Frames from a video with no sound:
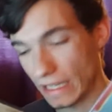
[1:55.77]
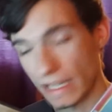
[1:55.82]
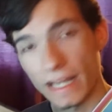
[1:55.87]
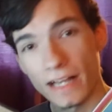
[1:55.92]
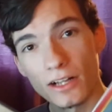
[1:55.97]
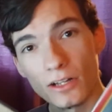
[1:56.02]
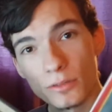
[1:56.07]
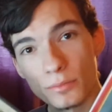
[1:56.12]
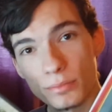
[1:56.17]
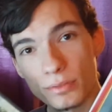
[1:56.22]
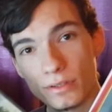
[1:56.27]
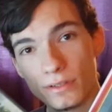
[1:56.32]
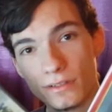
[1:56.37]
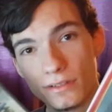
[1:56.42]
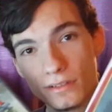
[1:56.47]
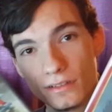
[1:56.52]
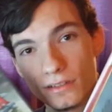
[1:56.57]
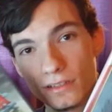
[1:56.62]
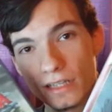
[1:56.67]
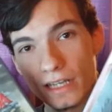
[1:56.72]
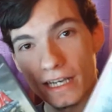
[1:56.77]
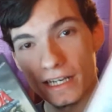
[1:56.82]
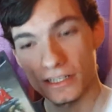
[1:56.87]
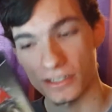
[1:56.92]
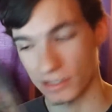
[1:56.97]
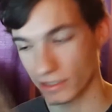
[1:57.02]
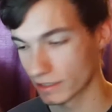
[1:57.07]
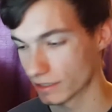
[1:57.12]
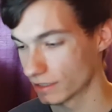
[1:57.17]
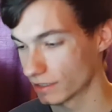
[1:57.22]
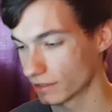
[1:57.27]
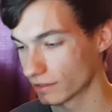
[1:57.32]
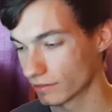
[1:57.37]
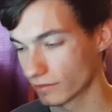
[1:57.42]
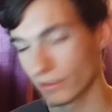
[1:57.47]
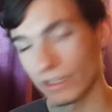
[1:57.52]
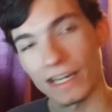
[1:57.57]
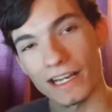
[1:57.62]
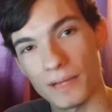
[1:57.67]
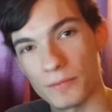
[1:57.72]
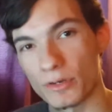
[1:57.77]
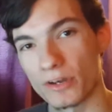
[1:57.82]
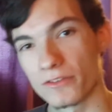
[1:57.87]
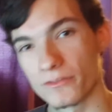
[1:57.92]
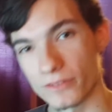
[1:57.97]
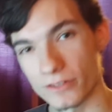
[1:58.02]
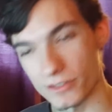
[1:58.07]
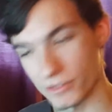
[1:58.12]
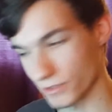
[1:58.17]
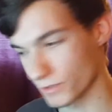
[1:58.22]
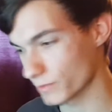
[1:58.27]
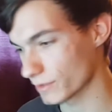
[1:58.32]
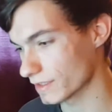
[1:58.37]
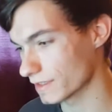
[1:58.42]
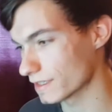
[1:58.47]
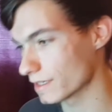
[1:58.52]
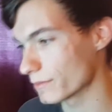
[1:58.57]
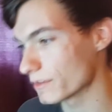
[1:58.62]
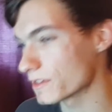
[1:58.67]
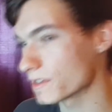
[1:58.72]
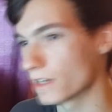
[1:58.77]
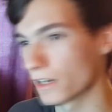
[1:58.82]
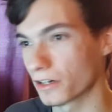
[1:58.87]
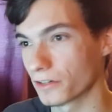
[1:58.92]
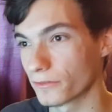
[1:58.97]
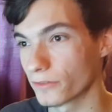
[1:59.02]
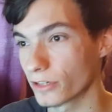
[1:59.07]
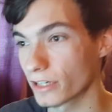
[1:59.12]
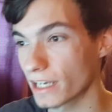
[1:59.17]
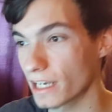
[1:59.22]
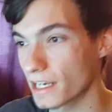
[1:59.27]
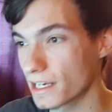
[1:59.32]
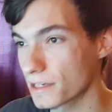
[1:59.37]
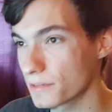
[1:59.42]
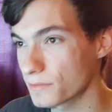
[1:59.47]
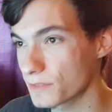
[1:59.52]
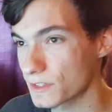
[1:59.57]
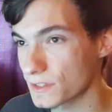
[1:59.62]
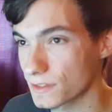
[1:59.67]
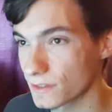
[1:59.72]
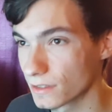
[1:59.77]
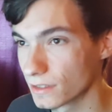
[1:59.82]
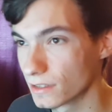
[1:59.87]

Help. Actually, I got both versions because I'm a sucker for games.